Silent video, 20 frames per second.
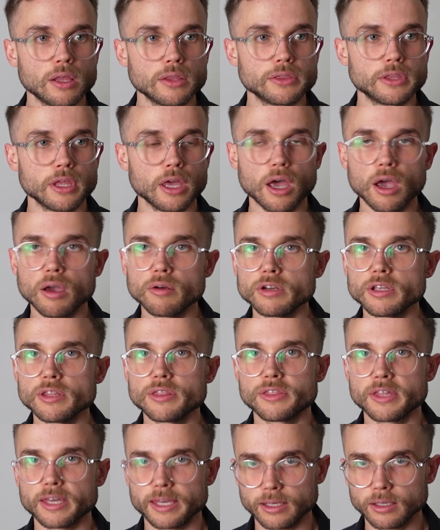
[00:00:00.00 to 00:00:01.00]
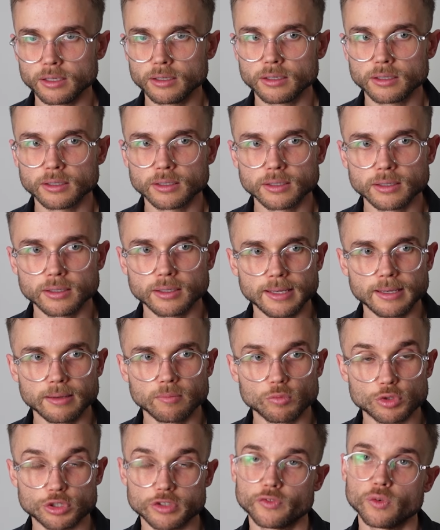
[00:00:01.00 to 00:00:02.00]
The only thing,
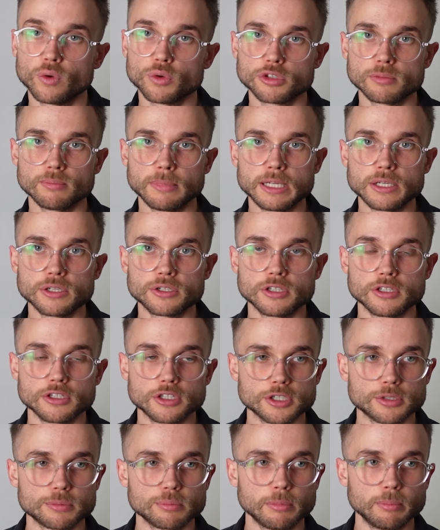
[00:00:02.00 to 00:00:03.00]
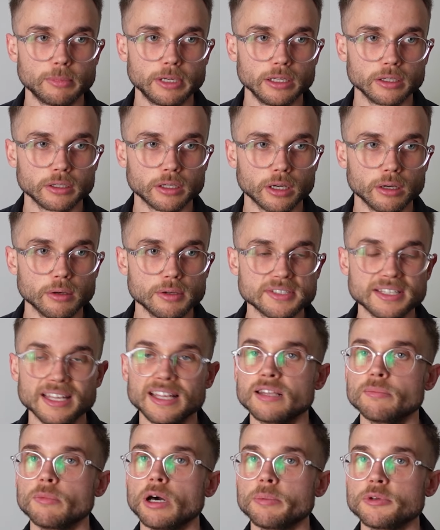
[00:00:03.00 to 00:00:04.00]
which I've also mentioned just a minute ago, is that
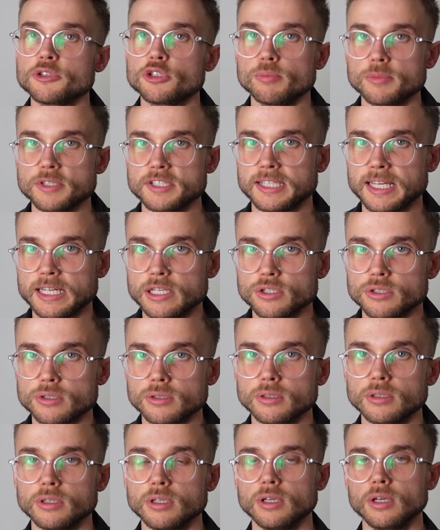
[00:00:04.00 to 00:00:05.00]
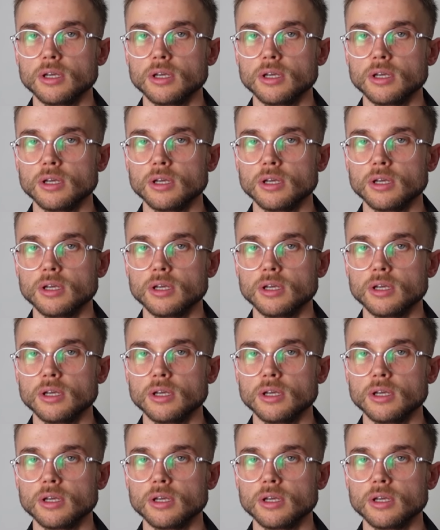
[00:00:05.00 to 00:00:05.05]
there might be too much tension.